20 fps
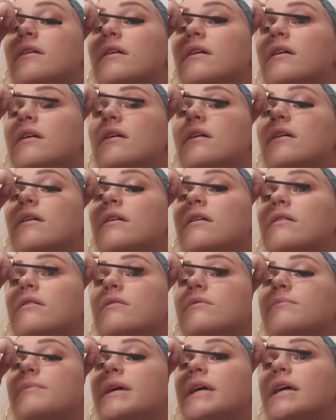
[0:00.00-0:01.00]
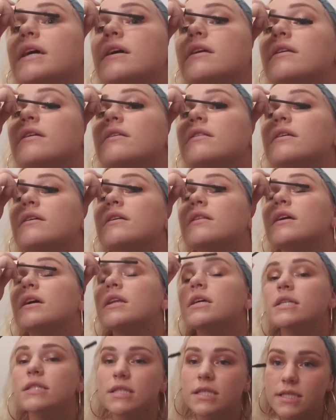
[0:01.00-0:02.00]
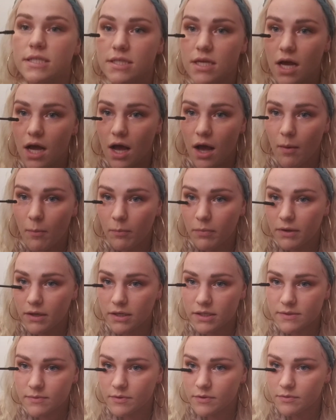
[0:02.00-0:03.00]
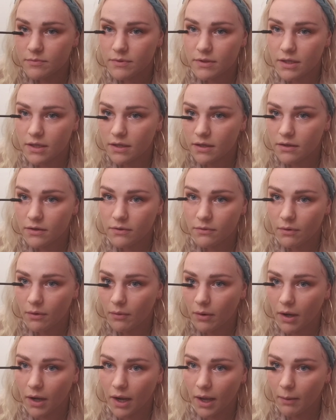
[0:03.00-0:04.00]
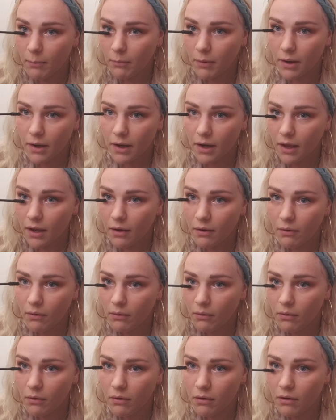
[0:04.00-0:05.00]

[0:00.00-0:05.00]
Oh man, I think Lennox is up. He's supposed to be taking a 2-hour nap right now.